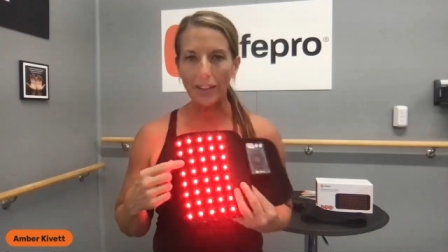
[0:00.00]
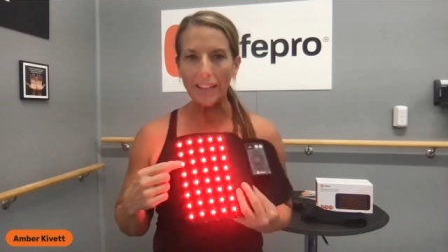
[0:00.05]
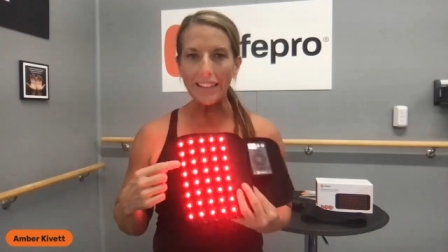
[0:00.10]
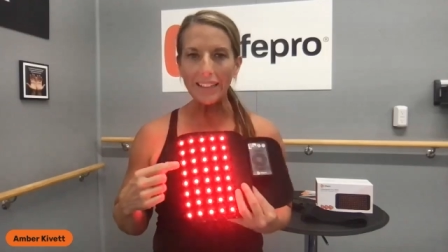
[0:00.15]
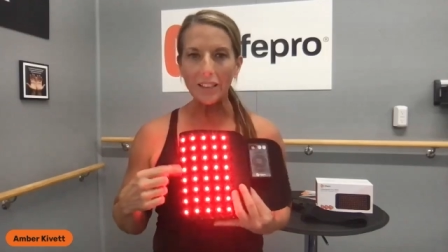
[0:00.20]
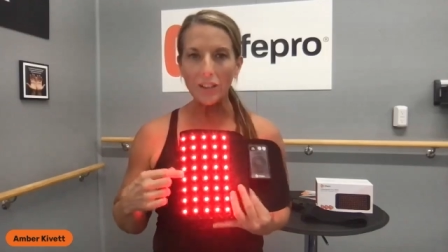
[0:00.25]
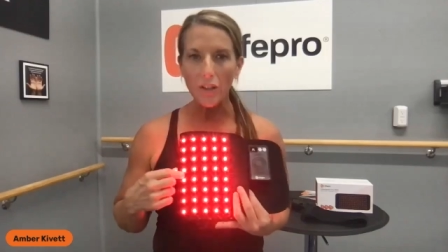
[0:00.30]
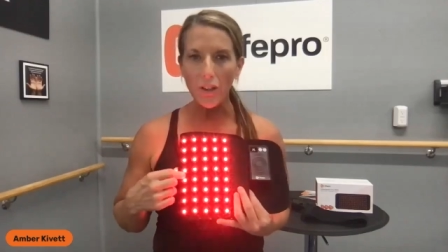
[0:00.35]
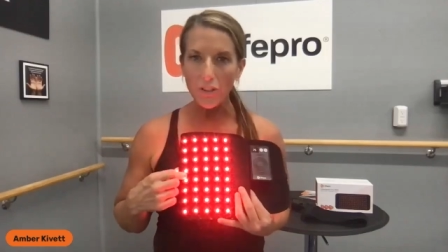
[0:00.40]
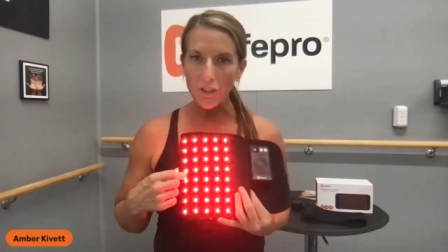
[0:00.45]
a
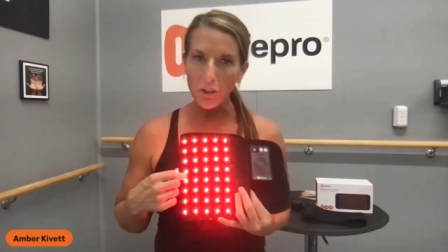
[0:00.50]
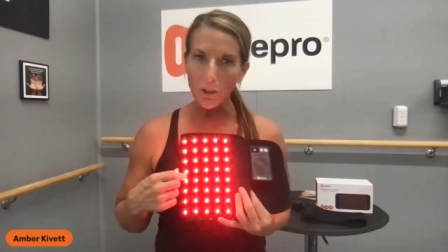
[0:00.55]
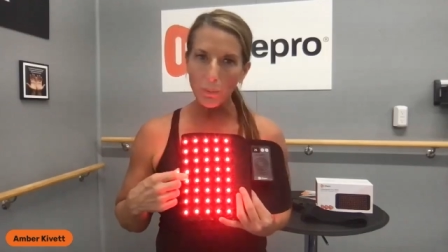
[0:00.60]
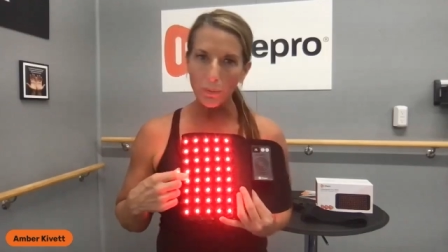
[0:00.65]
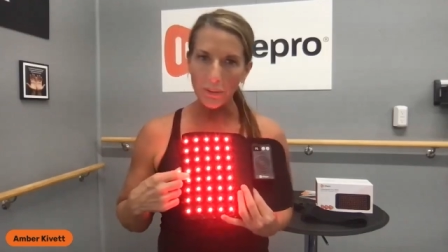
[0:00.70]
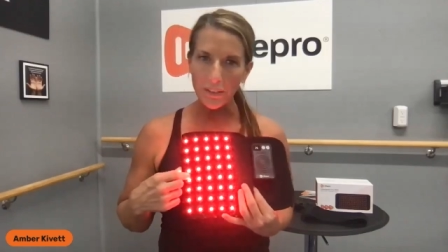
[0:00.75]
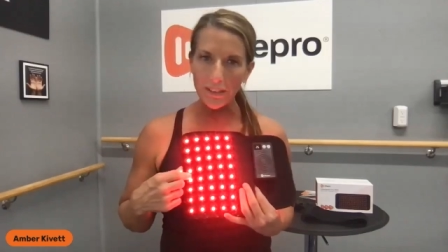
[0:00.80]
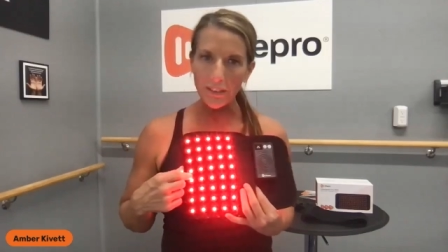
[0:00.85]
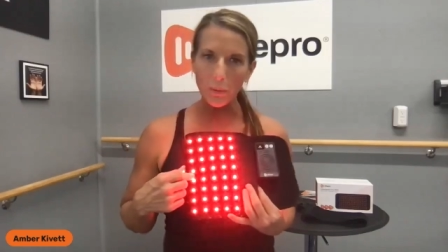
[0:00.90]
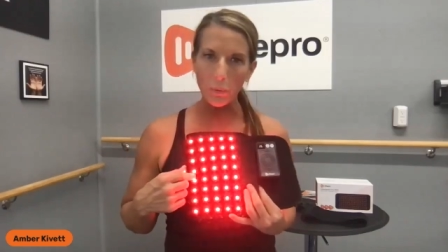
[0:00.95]
not so
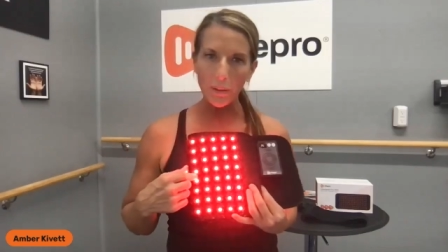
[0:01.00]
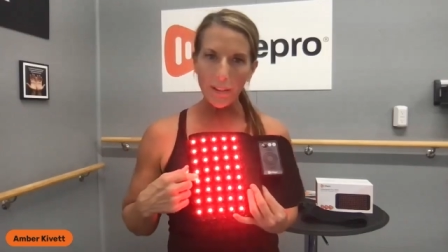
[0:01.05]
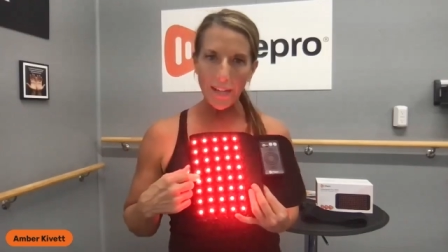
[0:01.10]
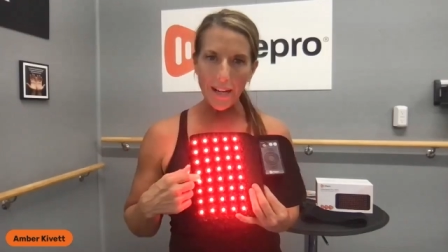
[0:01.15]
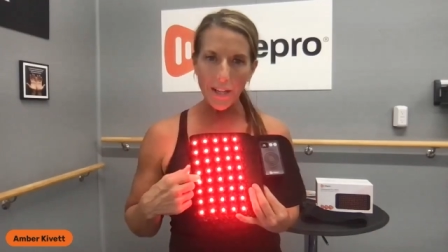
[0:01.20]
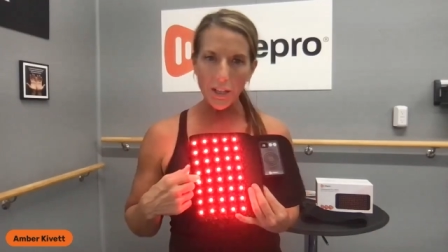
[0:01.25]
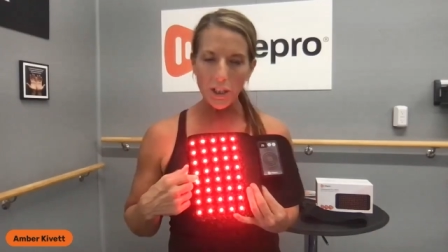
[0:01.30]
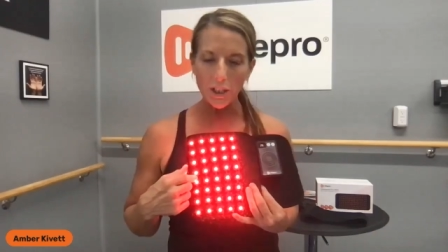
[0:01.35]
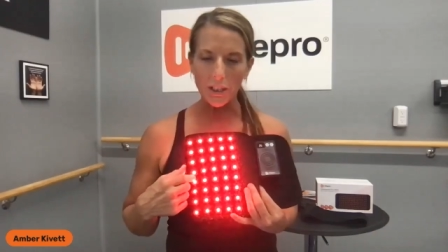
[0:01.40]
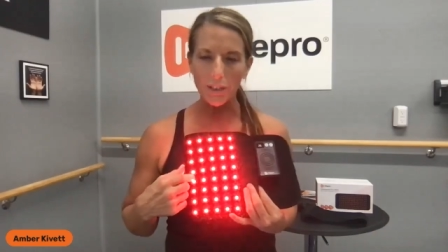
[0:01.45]
pleasant
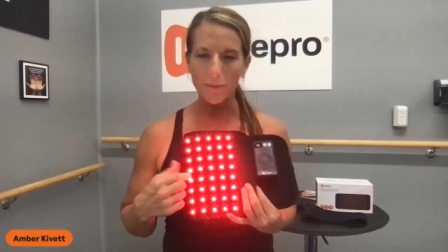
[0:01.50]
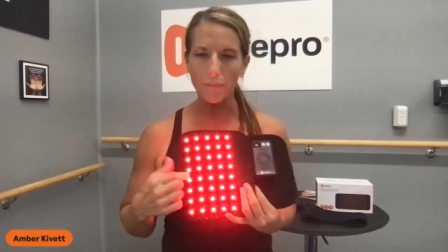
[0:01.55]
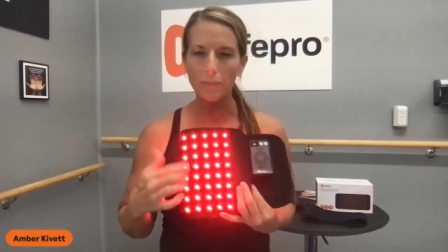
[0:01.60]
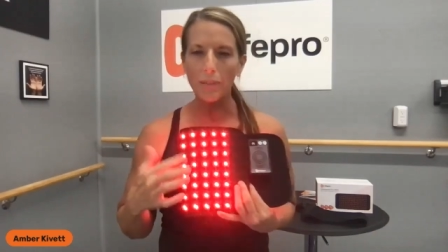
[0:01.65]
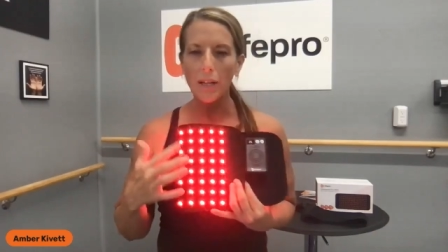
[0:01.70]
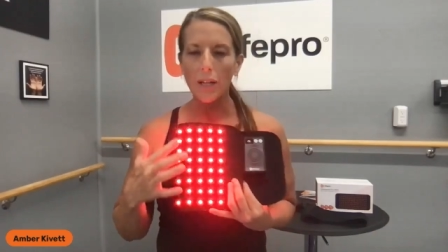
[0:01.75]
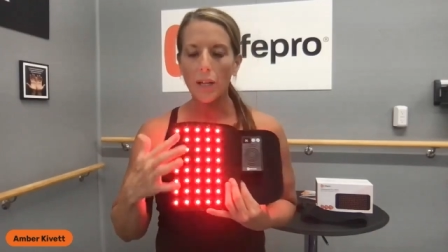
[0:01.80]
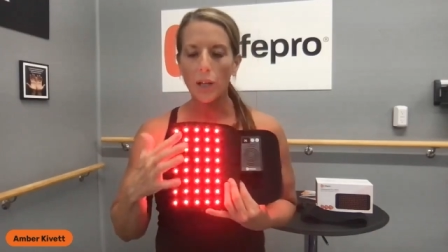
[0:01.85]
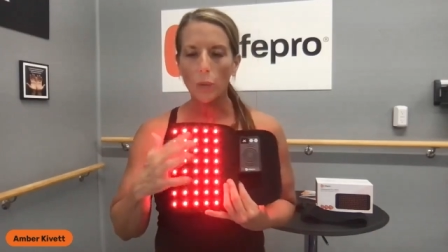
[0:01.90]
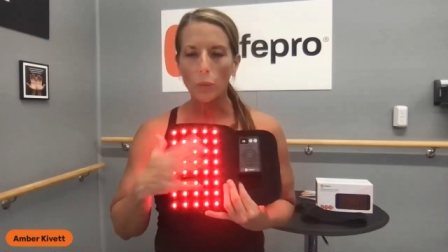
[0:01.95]
reaction
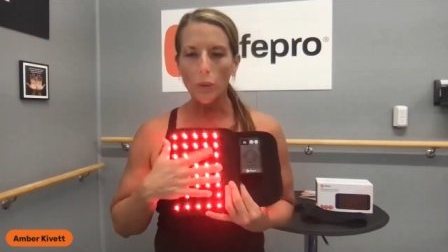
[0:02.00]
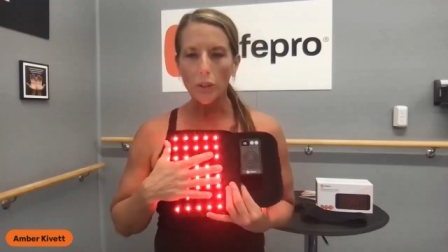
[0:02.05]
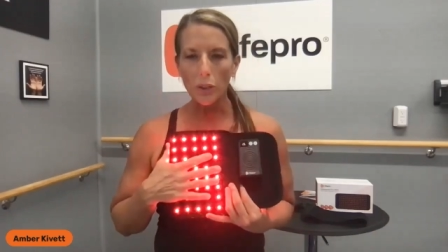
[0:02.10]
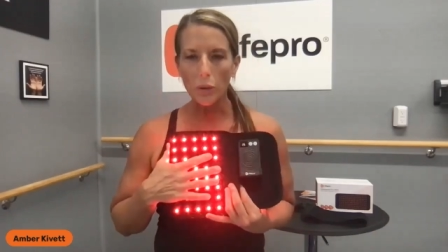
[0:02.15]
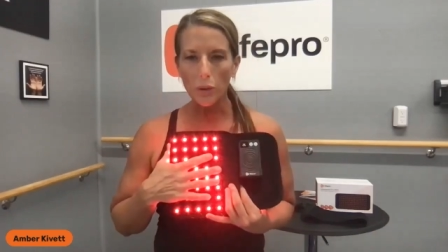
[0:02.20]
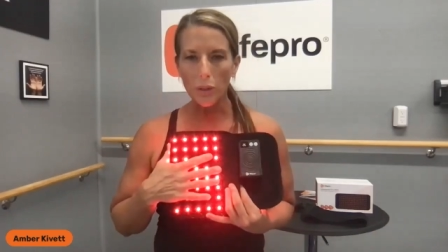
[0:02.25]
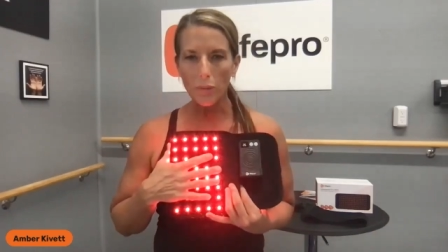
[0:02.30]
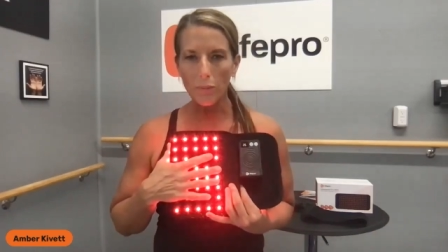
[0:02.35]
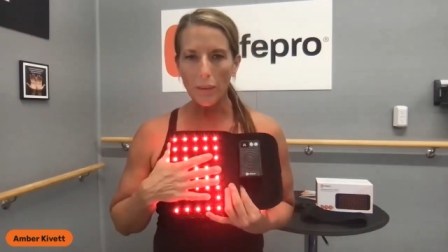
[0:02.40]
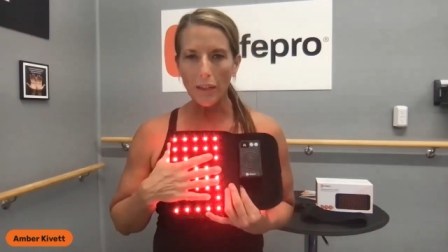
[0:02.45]
when you
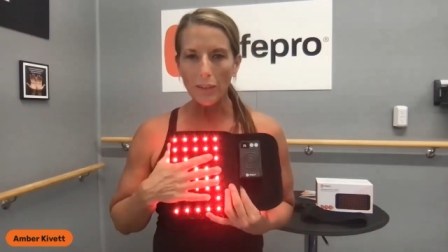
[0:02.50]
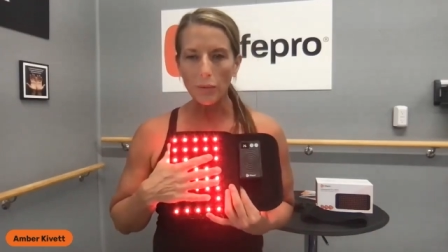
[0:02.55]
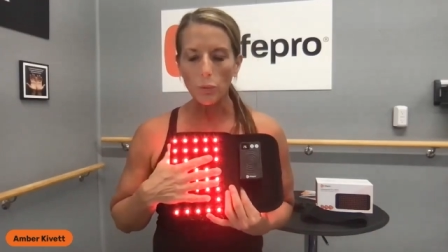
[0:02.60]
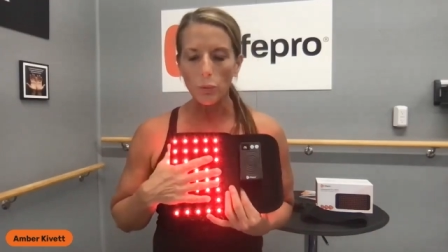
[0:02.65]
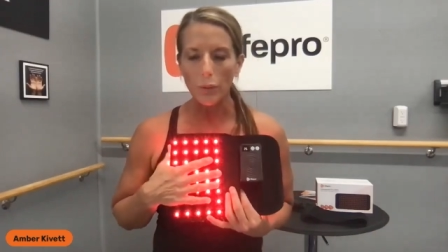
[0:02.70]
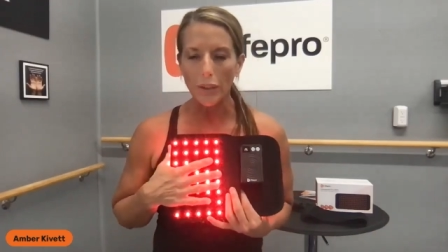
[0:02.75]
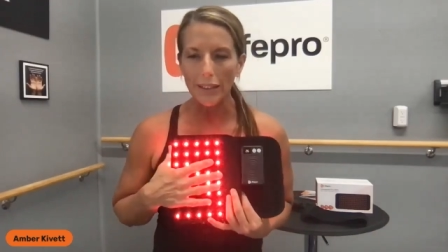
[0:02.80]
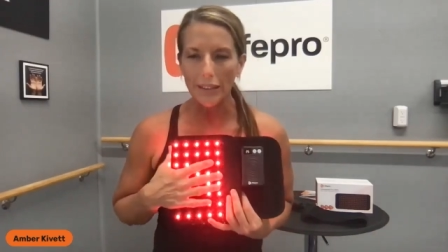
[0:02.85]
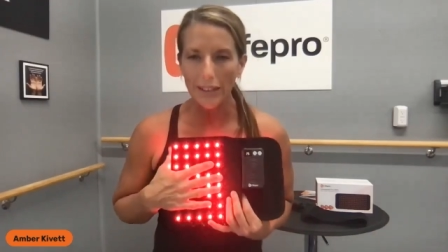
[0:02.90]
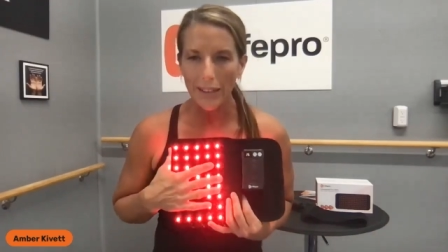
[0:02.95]
combine
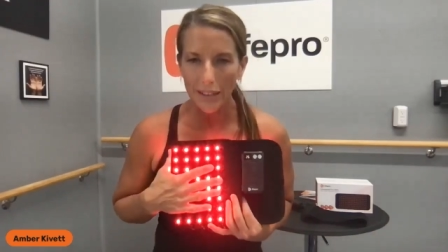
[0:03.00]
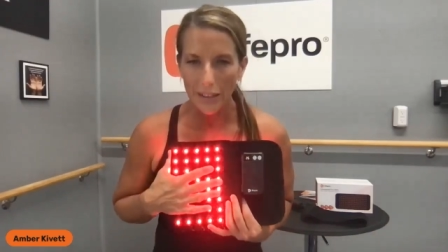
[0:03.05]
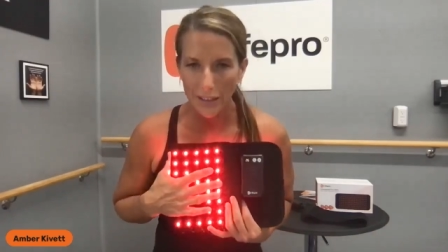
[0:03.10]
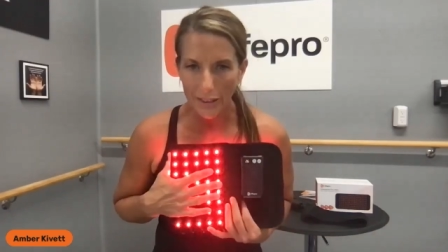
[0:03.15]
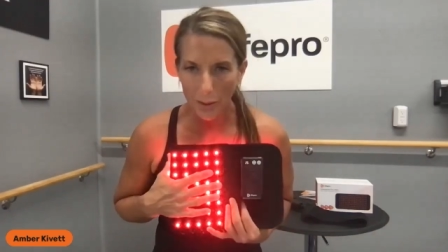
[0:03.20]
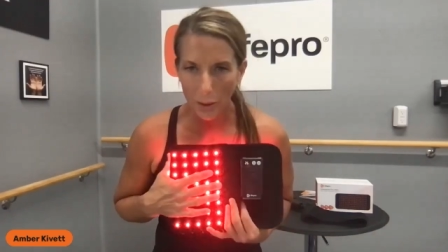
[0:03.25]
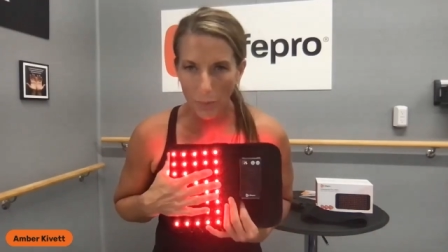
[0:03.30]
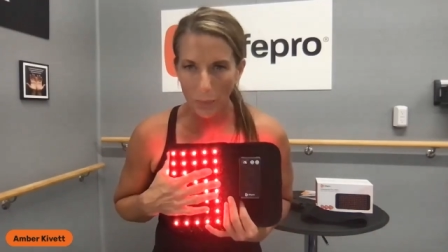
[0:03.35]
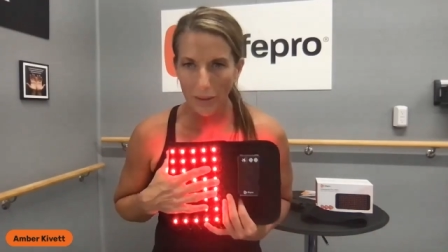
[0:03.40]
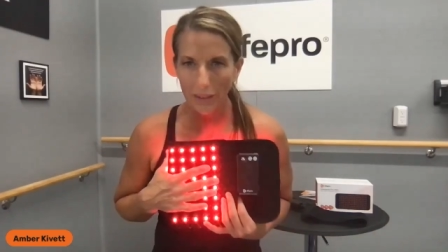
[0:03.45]
red light
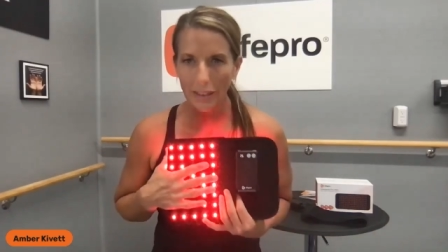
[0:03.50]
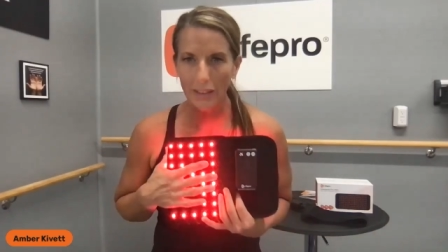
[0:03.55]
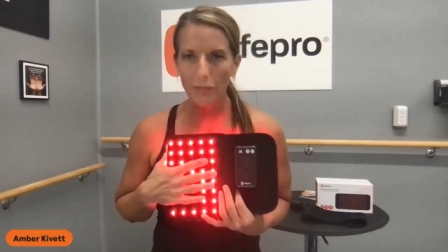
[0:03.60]
therapy,